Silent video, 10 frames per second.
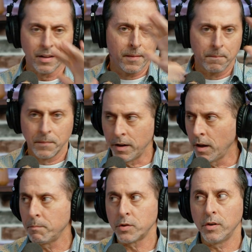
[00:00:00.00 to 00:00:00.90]
and
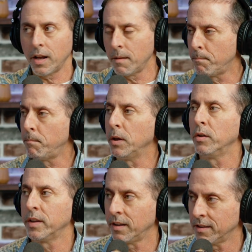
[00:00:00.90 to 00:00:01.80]
I'm sure you got a
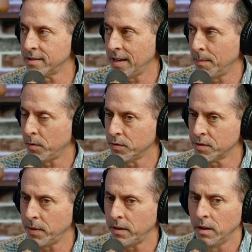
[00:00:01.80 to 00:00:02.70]
billion examples,
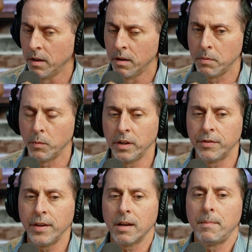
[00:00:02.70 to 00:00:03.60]
but when you
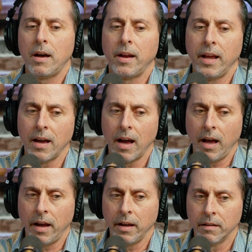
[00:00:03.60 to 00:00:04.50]
think about
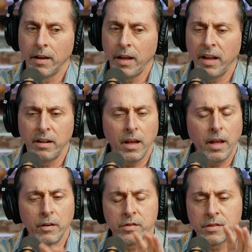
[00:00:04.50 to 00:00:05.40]
AI, and
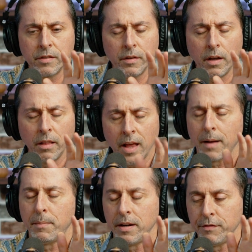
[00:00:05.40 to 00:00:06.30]
there's a lot of
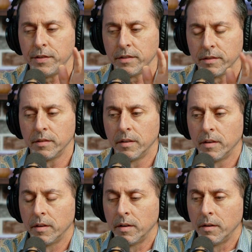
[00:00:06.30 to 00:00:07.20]
benefits,
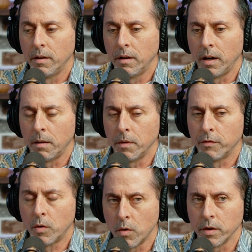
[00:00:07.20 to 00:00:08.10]
of
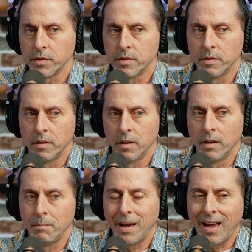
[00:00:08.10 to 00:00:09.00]
course,
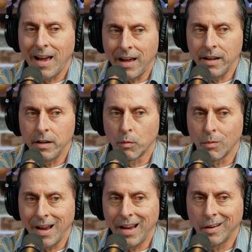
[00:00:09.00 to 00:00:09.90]
but how do you
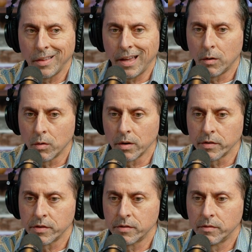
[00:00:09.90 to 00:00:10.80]
wrangle that
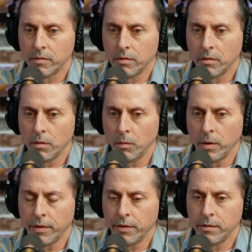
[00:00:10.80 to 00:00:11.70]
horse
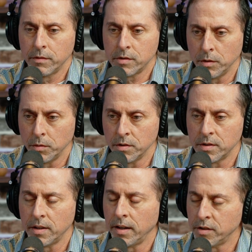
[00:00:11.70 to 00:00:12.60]
with students
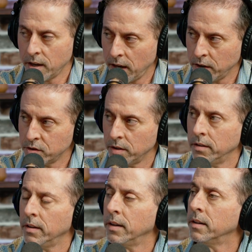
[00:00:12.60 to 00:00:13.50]
and education?
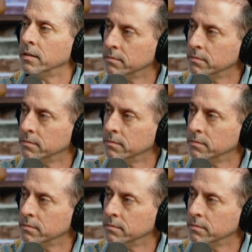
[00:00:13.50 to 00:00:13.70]
And